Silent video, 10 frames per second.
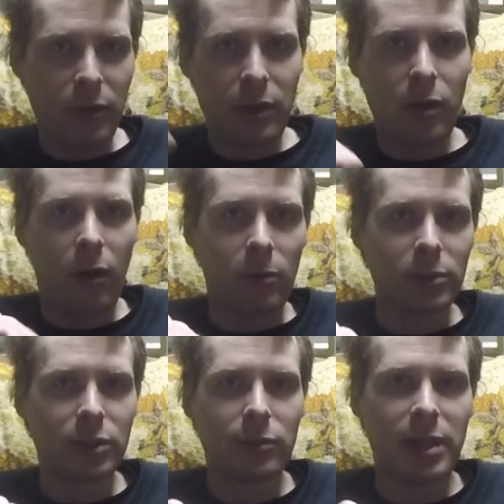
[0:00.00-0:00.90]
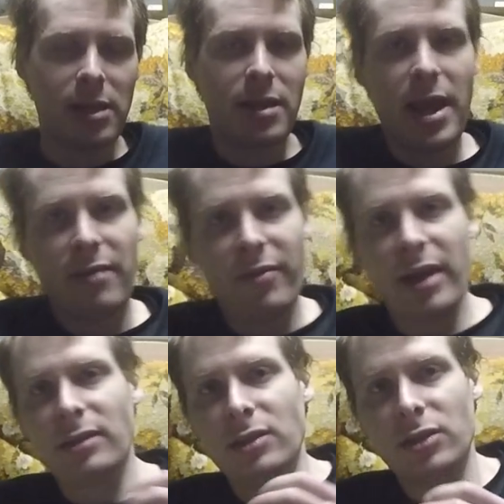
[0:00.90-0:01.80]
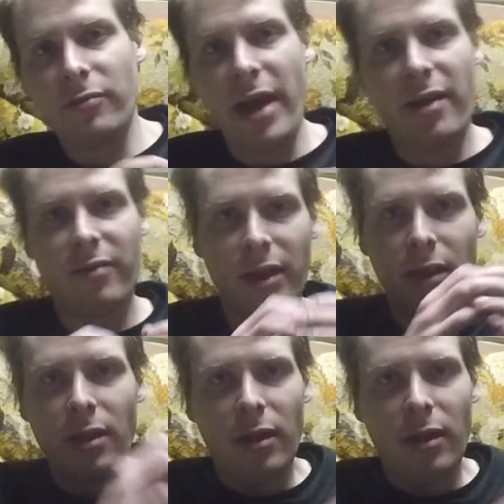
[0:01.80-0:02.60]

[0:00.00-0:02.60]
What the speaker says: you can also take the advantage of having